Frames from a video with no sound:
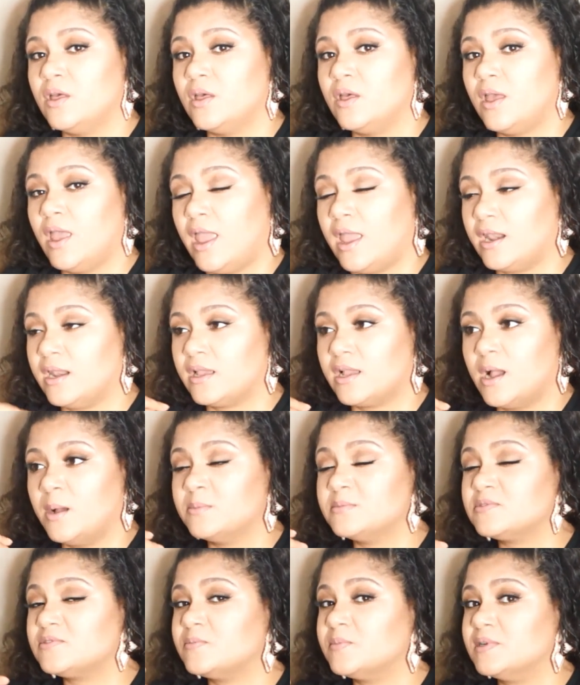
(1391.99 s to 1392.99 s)
and it
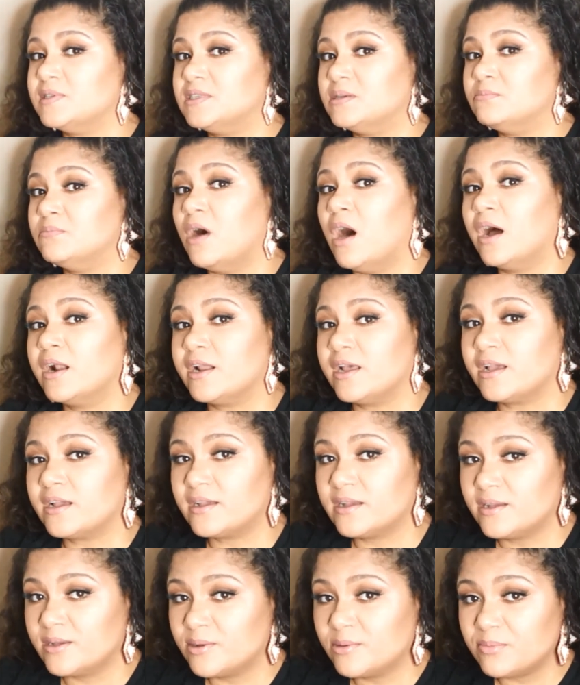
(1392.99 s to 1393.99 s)
comes from a
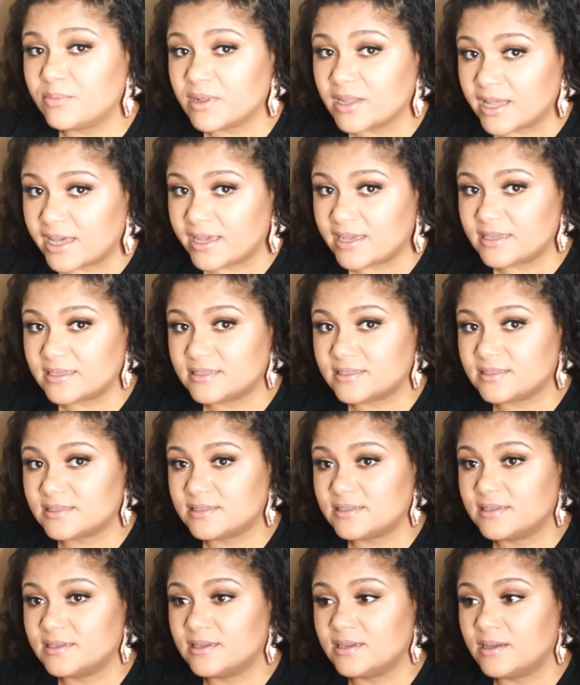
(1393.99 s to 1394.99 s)
demonic place.
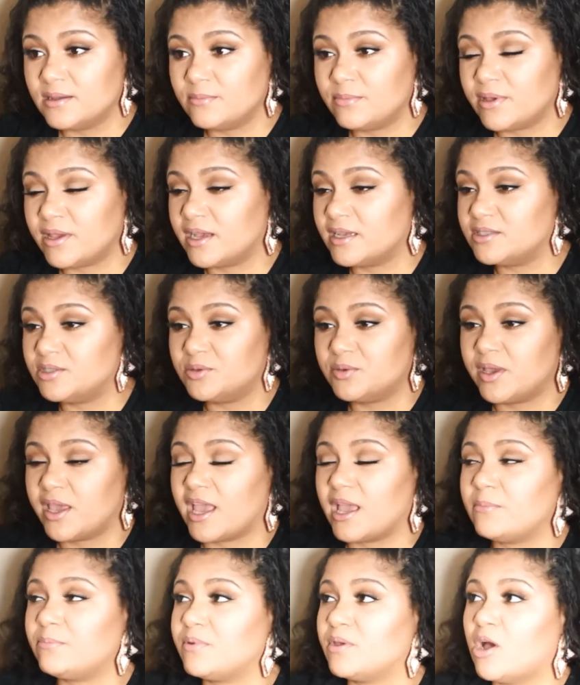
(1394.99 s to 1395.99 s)
Because you
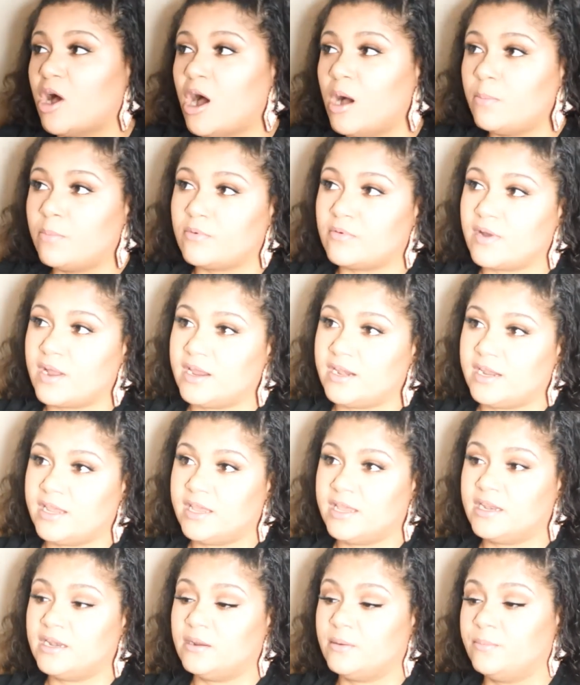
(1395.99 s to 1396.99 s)
can't be
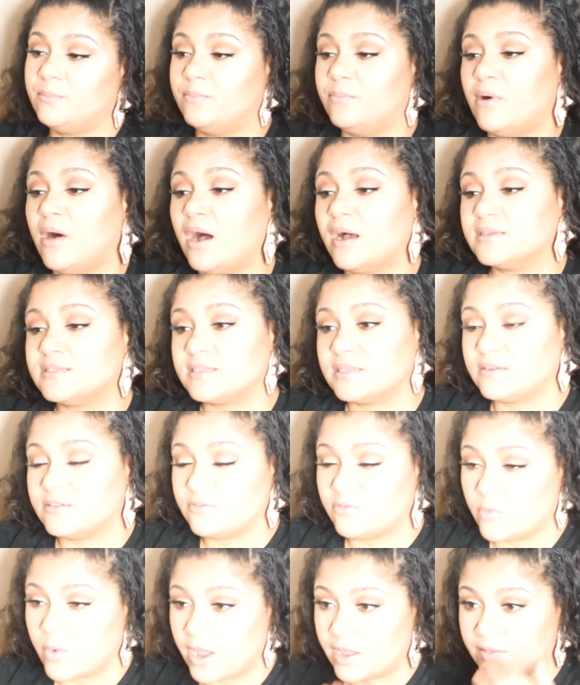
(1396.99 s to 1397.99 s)
operating in a
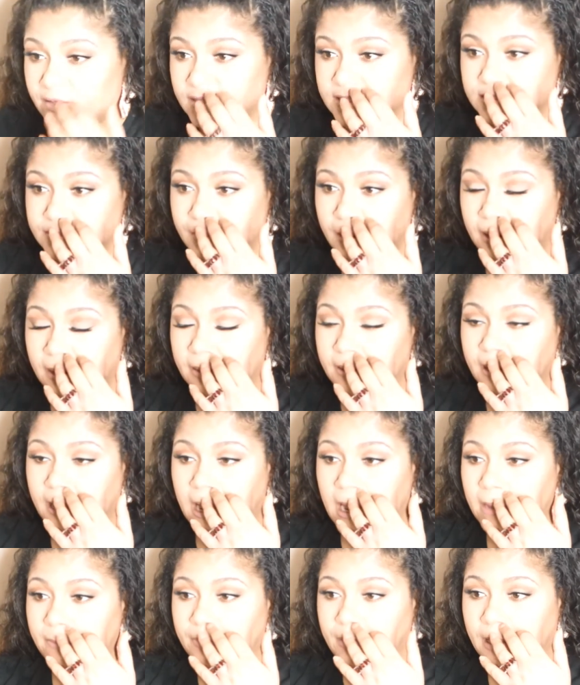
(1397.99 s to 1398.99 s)
positive way of the spirit. You
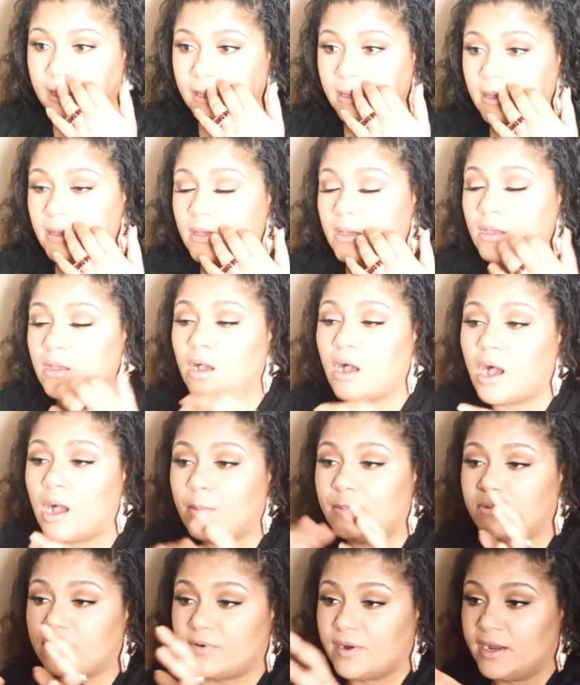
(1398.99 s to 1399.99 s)
can't be
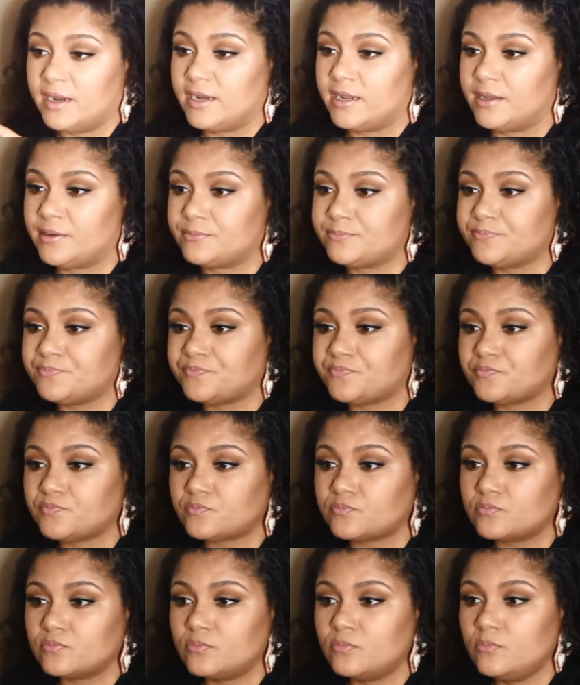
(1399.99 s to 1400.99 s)
operating
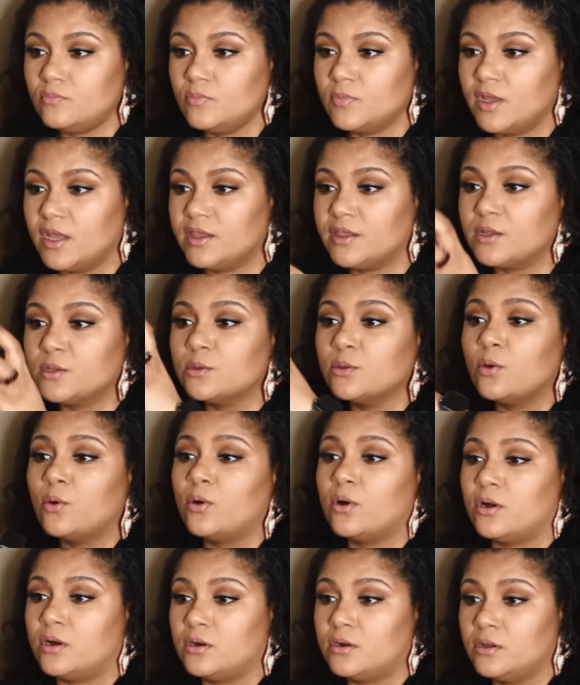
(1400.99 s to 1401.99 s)
in the
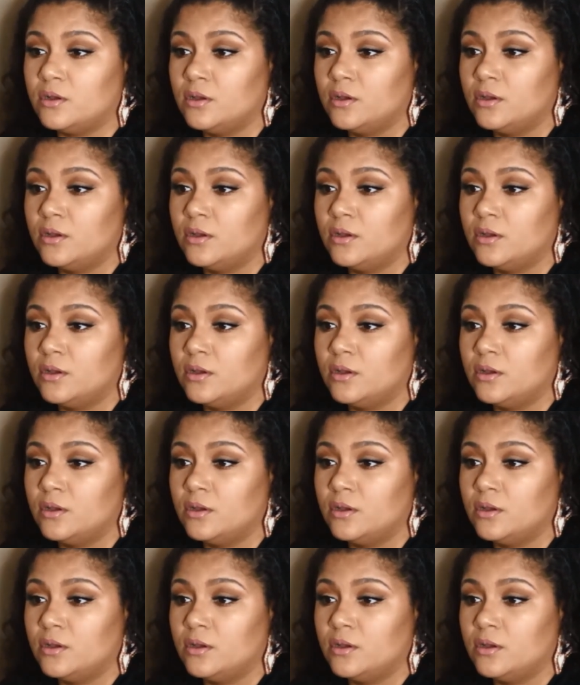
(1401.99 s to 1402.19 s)
Lord